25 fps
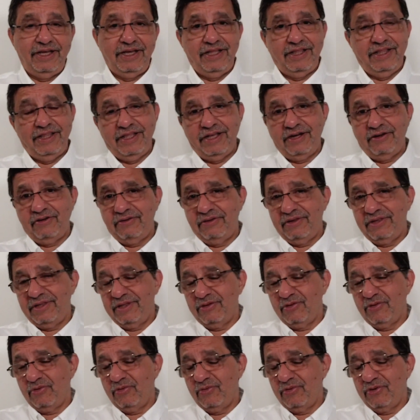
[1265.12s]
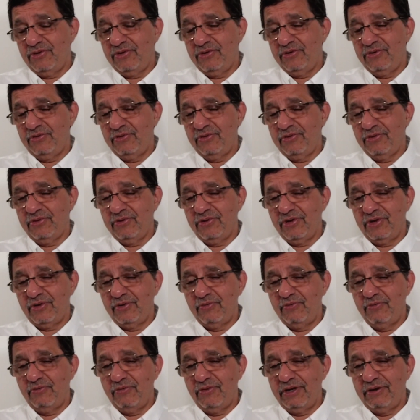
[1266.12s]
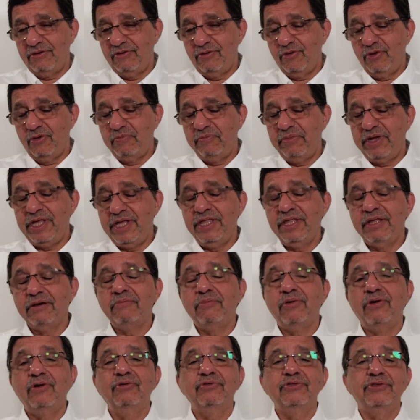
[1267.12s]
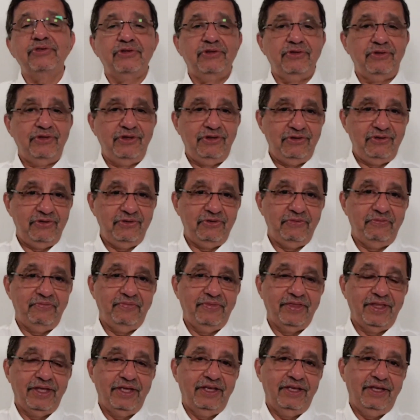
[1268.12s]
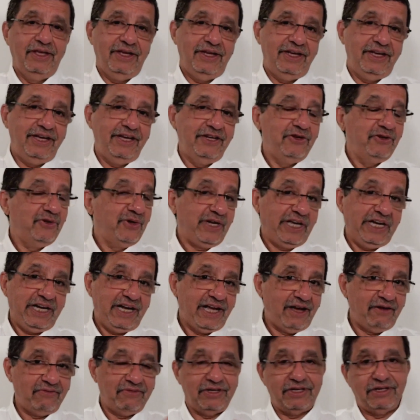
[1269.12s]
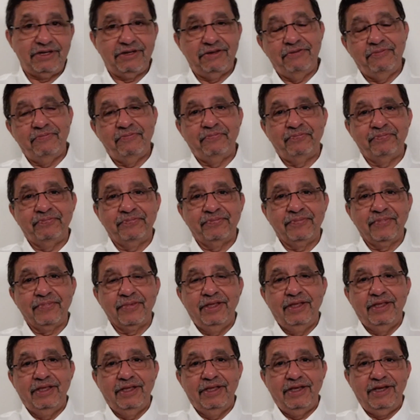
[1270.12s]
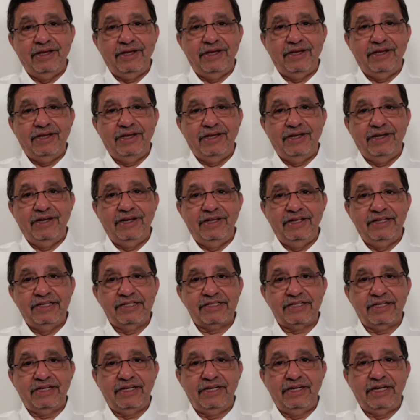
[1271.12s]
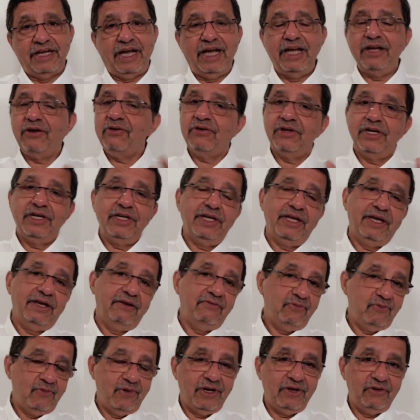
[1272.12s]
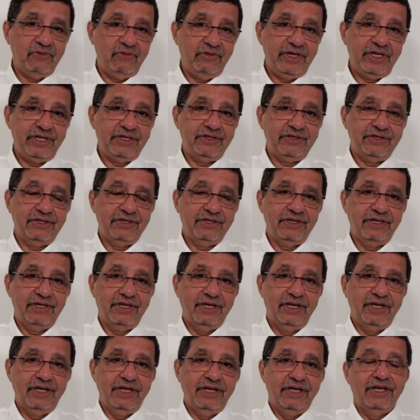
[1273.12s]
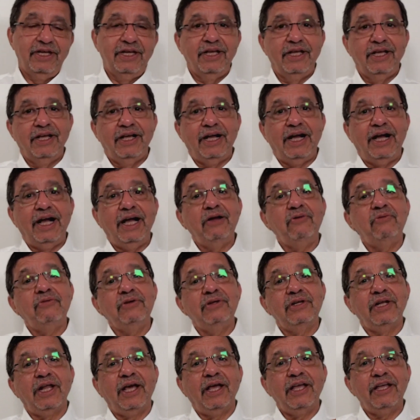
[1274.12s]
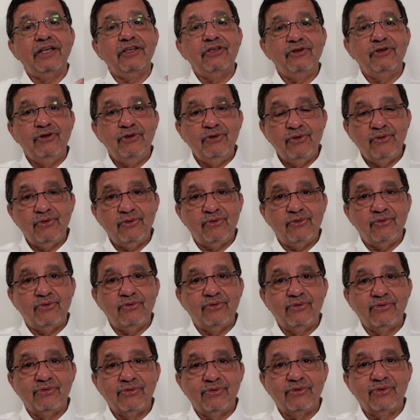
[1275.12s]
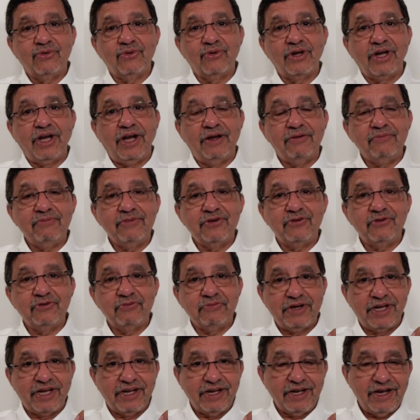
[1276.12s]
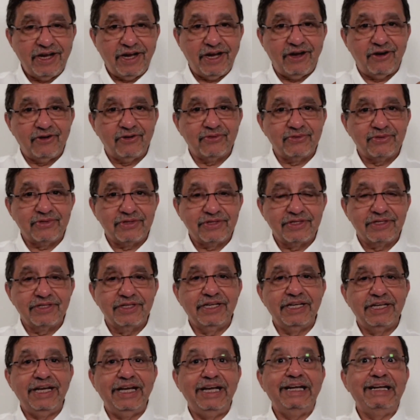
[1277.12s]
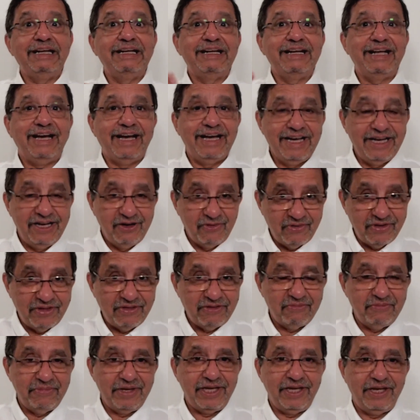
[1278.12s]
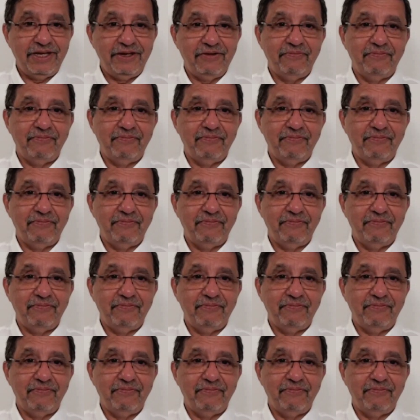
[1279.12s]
that you would mean the most to you, and you can have it. And he said, I only have one wish. I would like you to come to my house and dine with me.